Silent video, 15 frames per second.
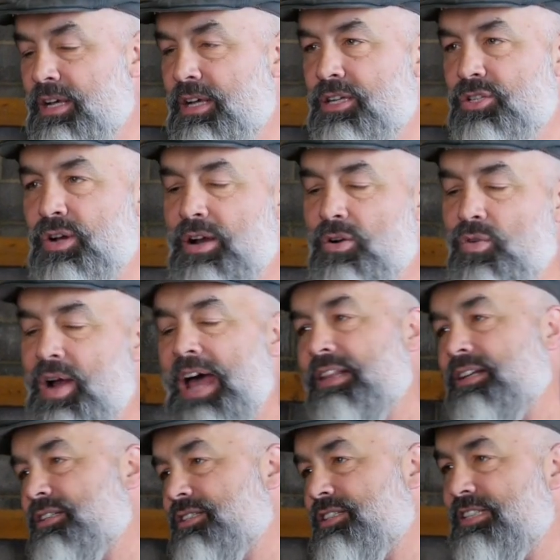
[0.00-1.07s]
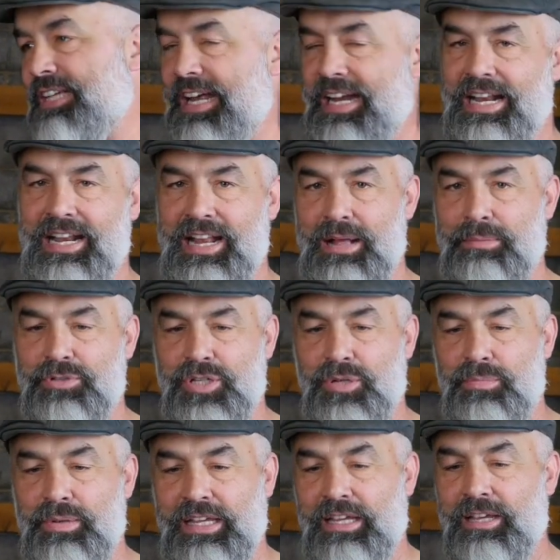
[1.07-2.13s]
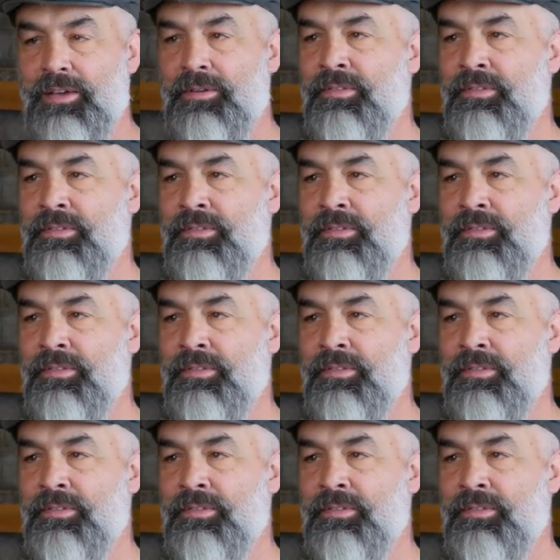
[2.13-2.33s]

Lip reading: So I'd rather set it up to be